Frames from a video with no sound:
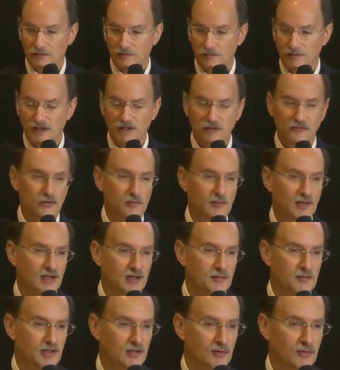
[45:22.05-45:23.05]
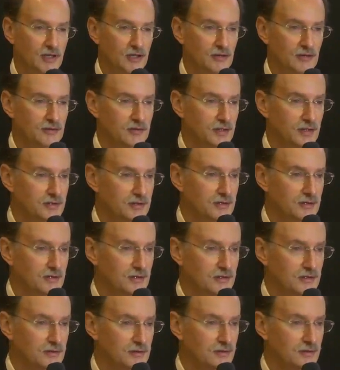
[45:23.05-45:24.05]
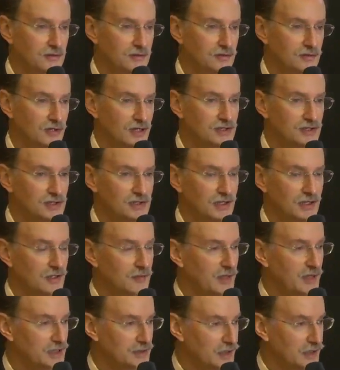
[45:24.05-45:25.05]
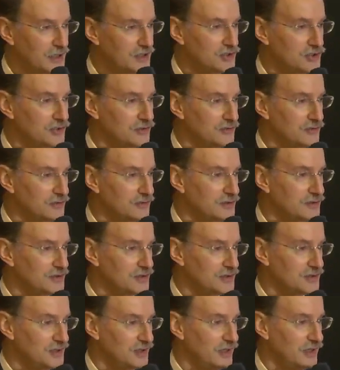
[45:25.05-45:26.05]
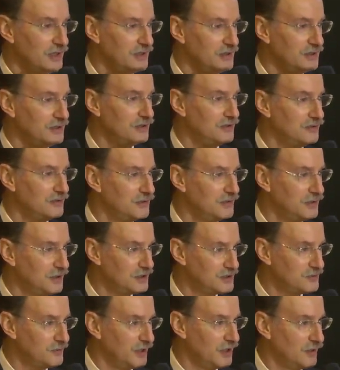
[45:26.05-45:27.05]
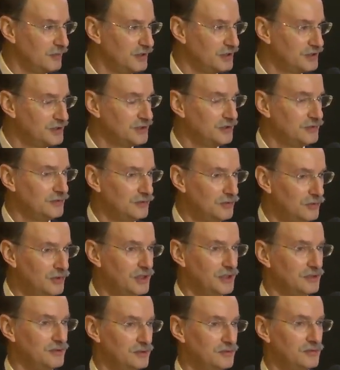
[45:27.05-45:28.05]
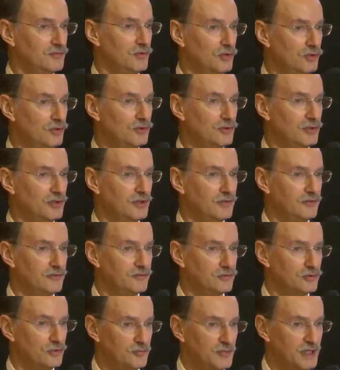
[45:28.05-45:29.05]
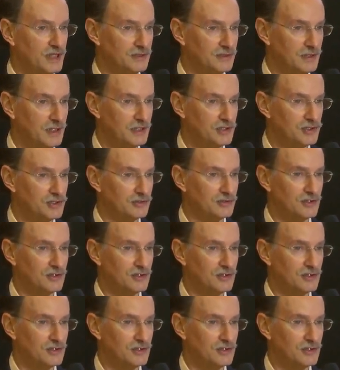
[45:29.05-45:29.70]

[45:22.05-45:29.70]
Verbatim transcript: Many of you may be aware that the, the Transcendental Meditation Society did experiments to look at the role of group meditation.